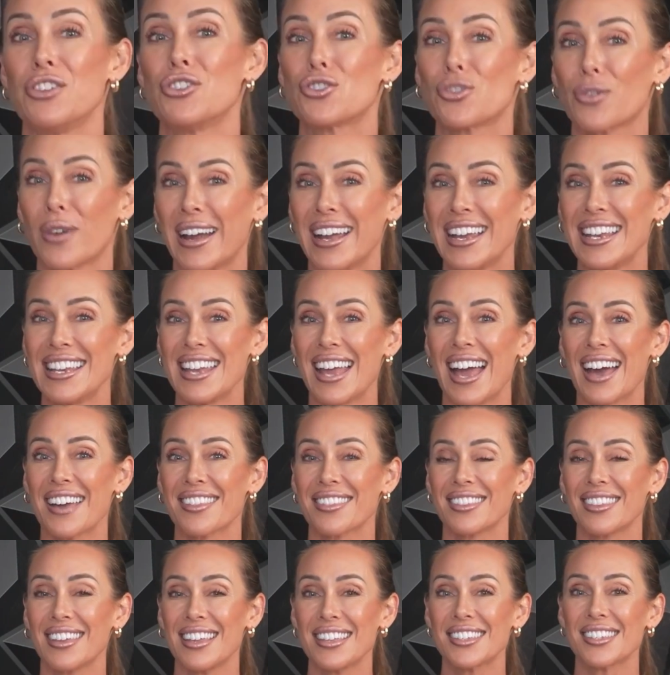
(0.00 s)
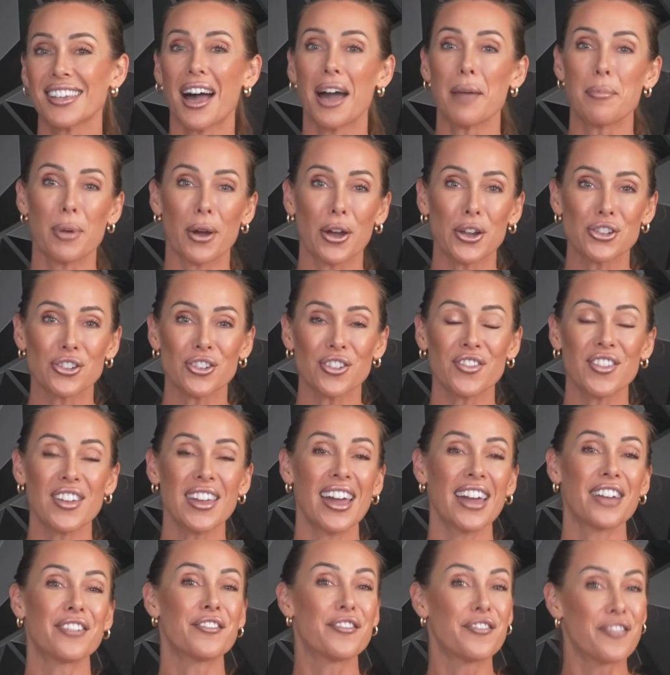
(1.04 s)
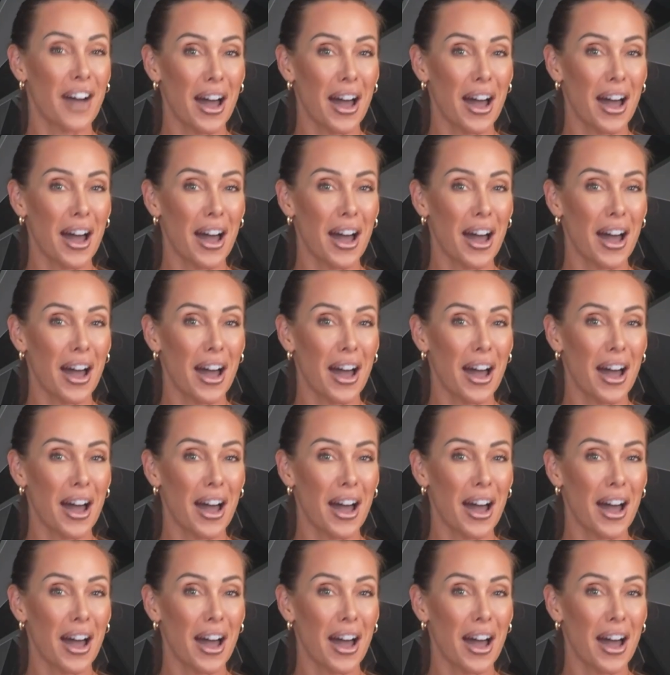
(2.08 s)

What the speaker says: In trained athletes, hypertrophy and